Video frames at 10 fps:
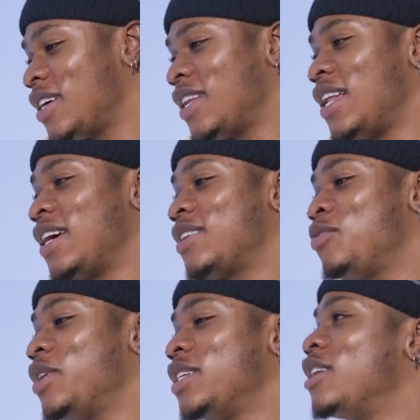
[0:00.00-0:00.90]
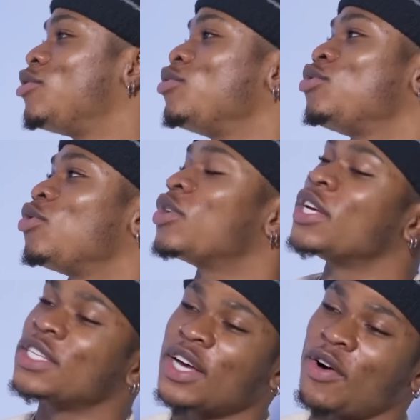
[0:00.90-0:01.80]
like went there to
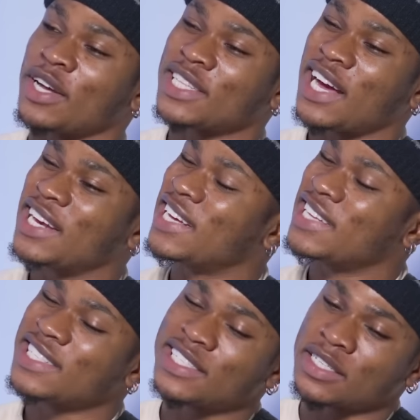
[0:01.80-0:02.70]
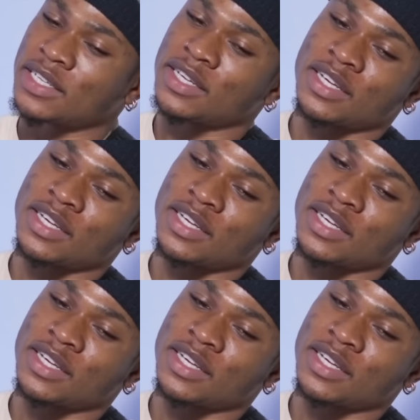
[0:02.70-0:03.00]
showcase our talent,